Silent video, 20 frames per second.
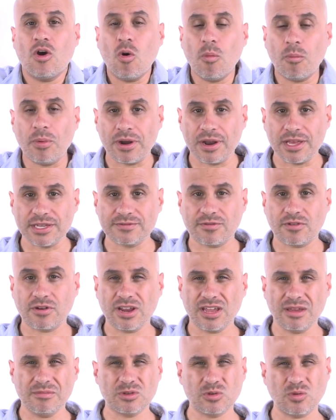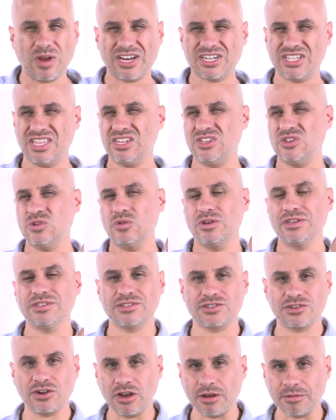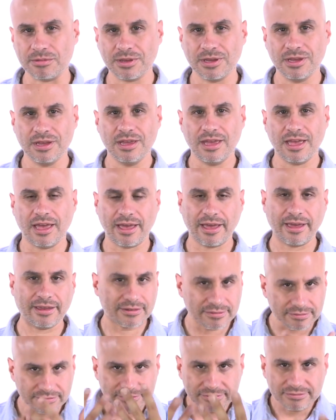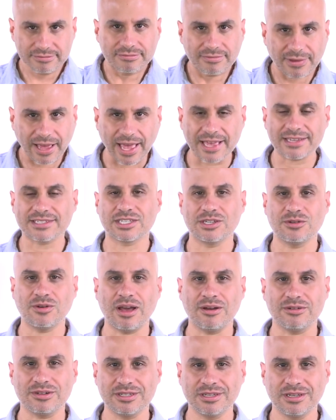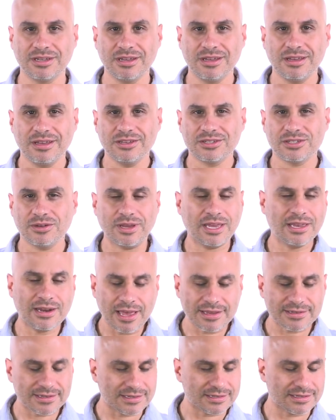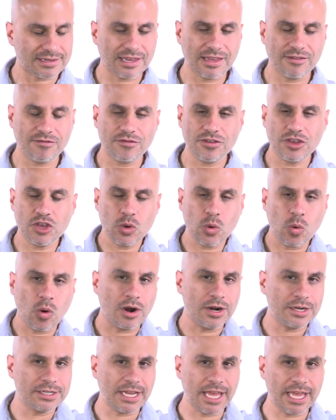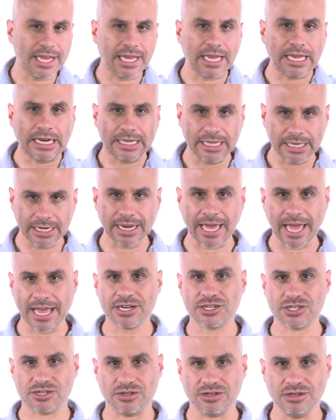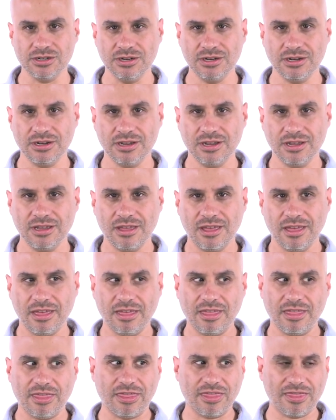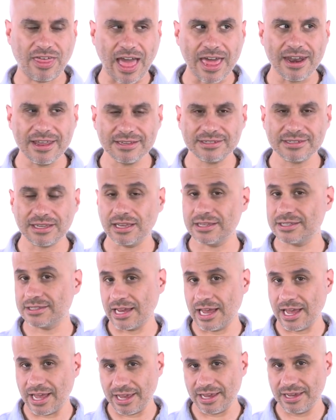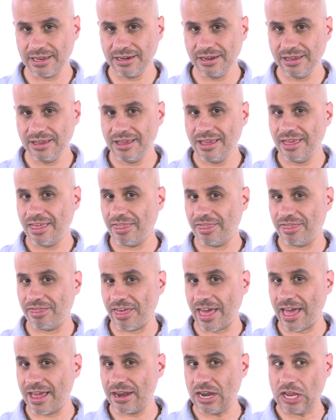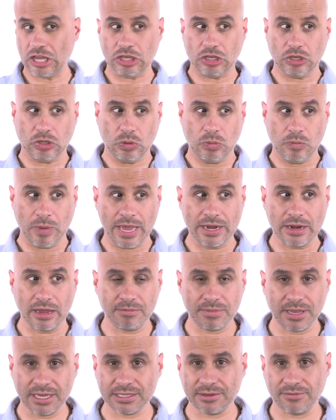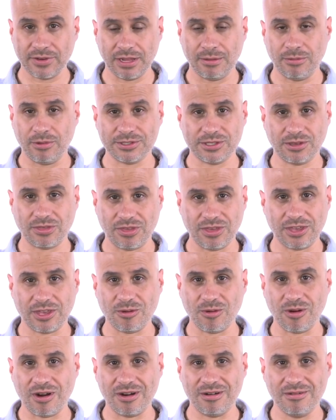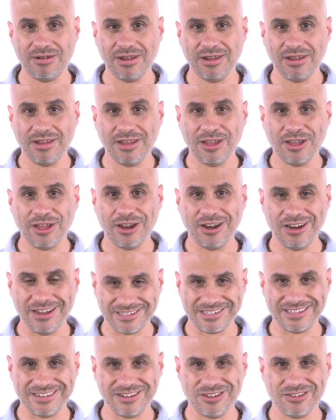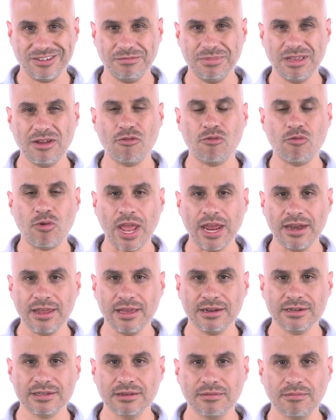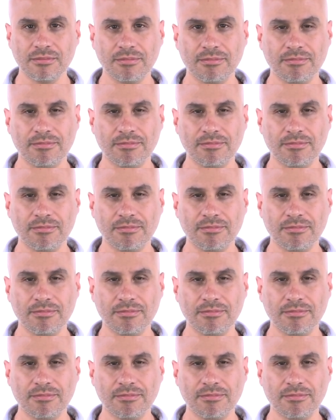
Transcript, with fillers: openness for him to actually do his job and ask you out. So in essence, if you are taking little action, that is a sign that you may not be as available as you think you are. Listen, you can be a radiant,